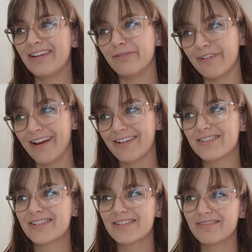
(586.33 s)
In
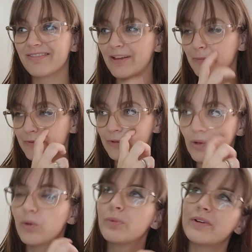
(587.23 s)
fact, there was
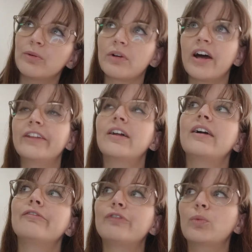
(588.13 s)
no real
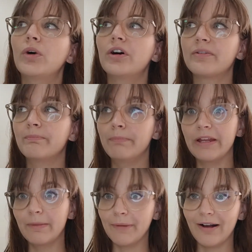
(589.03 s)
guideline for what
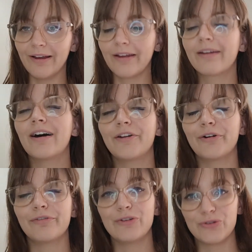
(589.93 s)
BMI
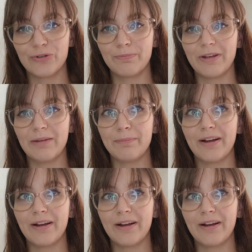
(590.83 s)
cutoff you should be,